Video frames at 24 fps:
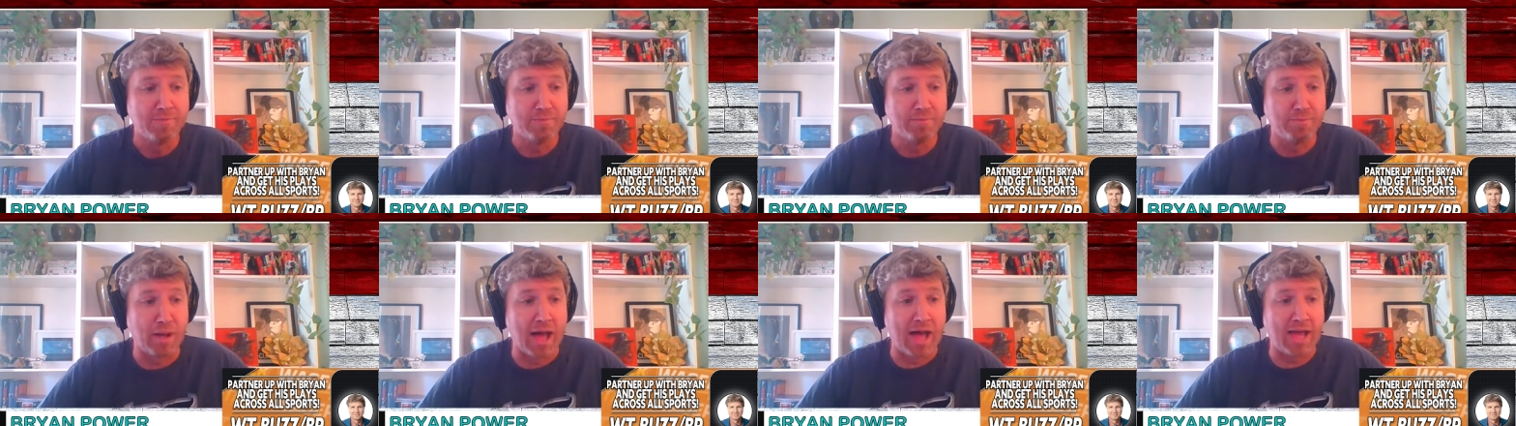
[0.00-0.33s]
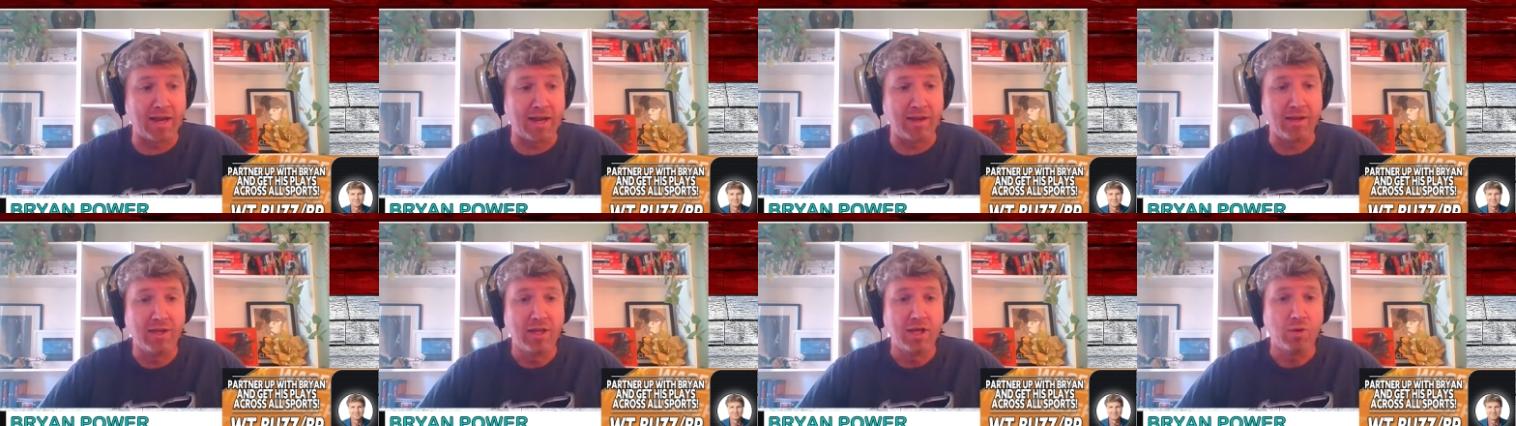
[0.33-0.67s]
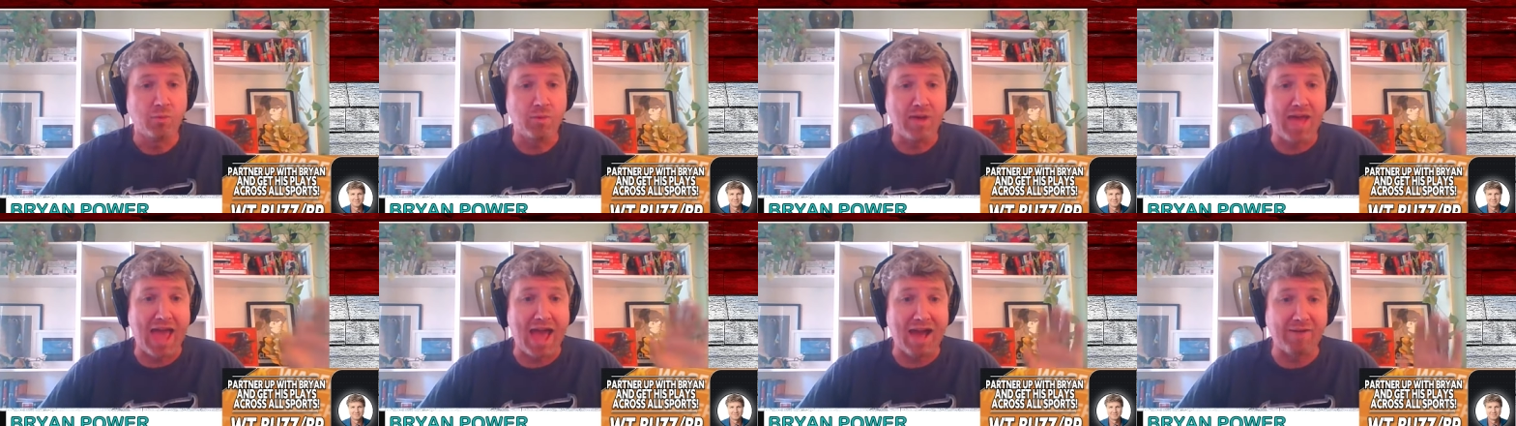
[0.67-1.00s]
But
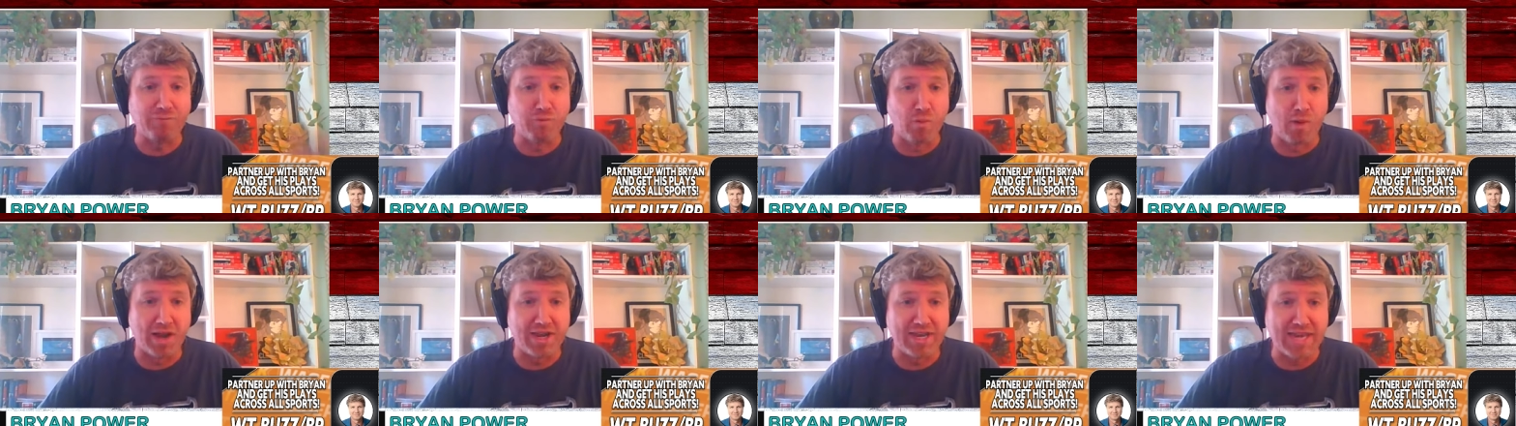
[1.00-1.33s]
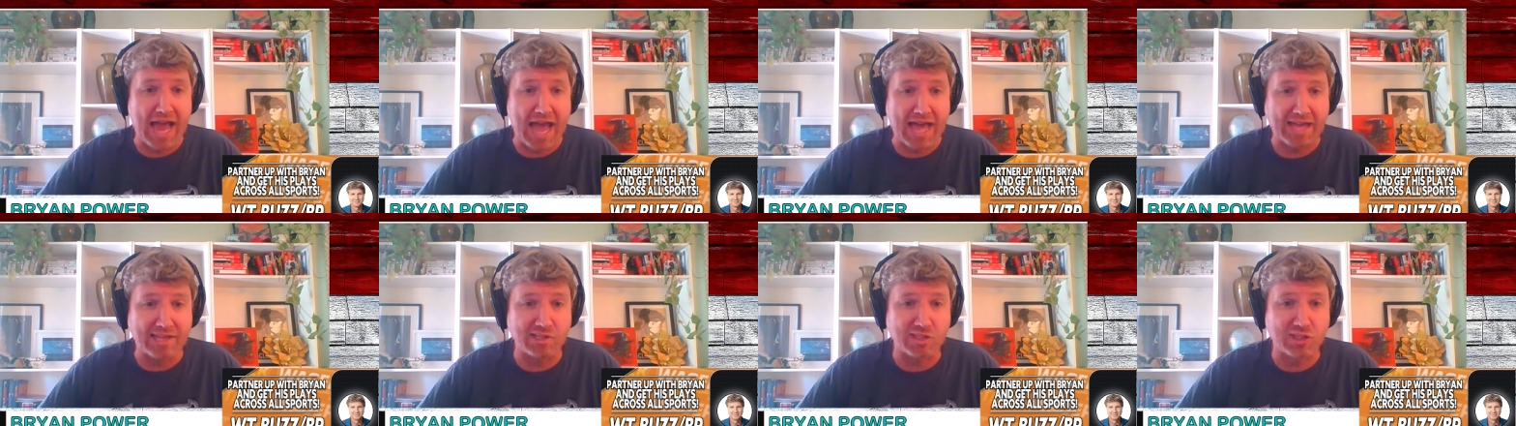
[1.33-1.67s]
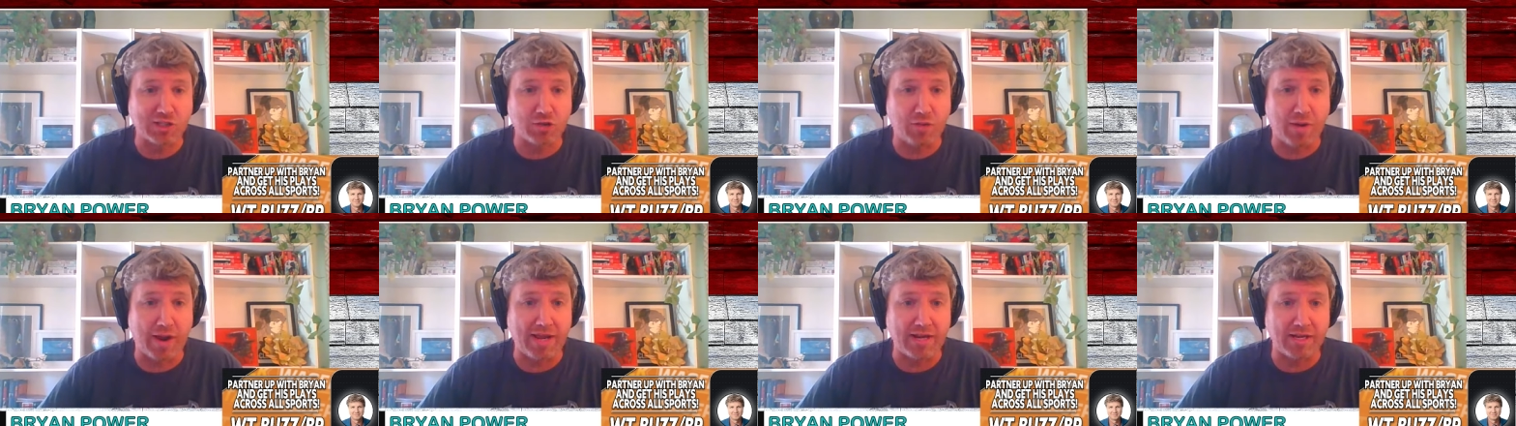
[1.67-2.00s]
we have won 9
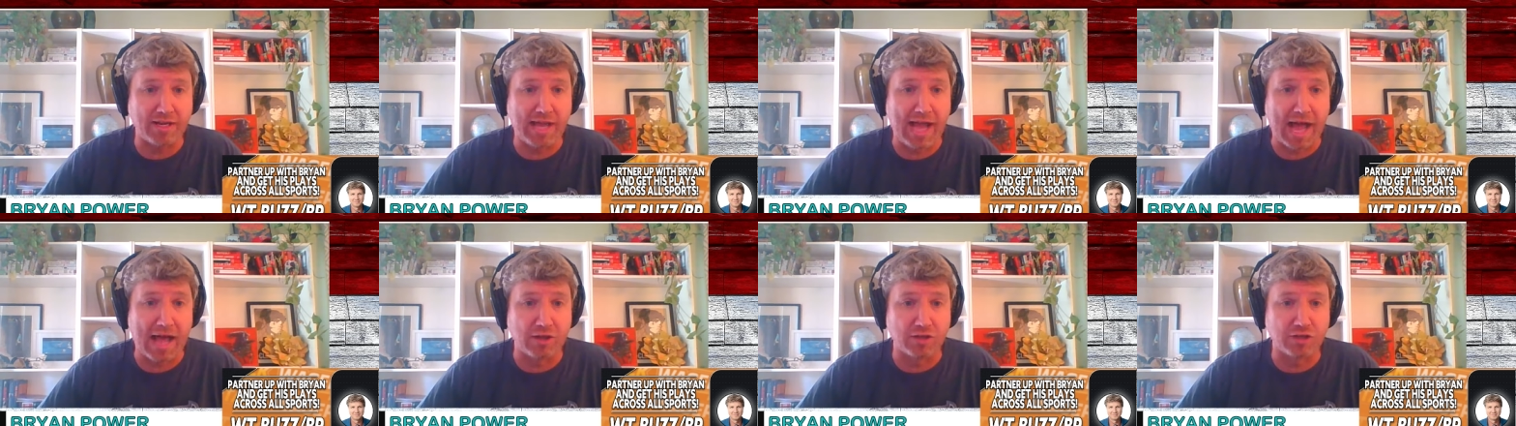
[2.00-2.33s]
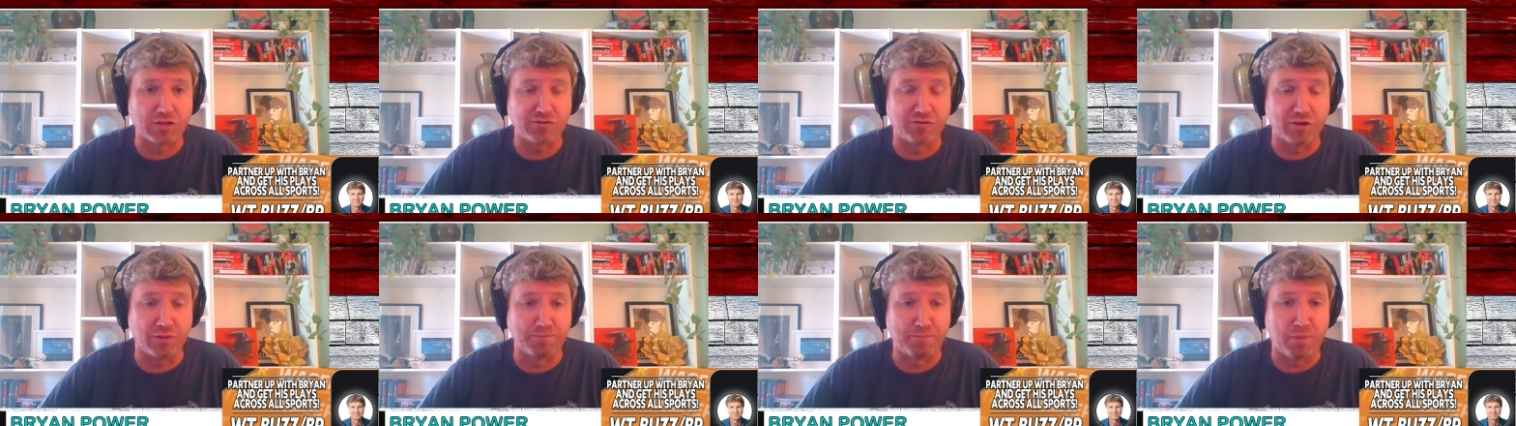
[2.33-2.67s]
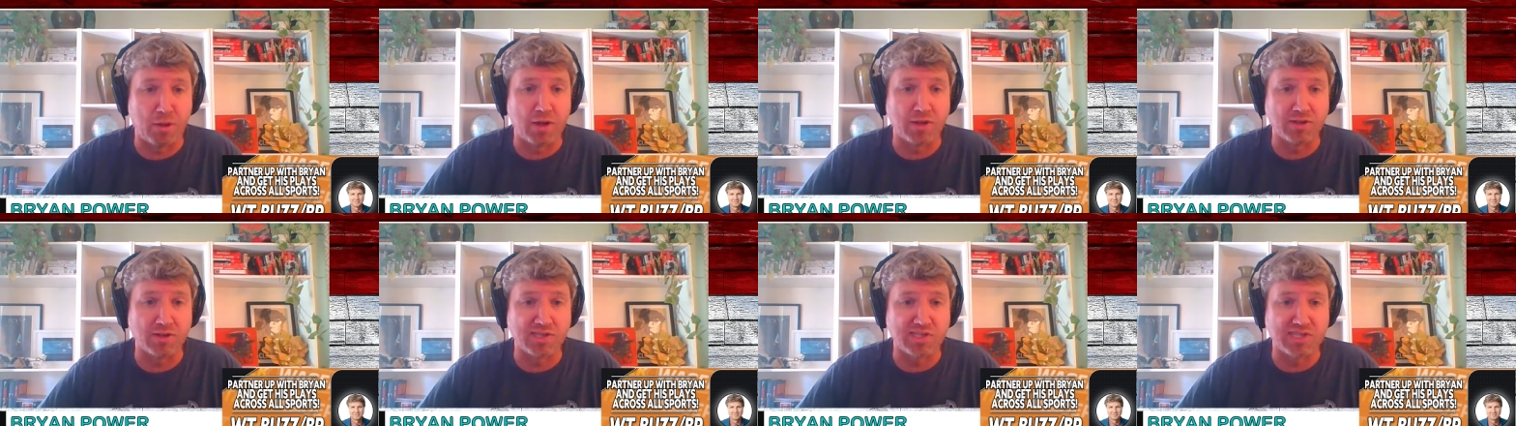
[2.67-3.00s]
straight in college football,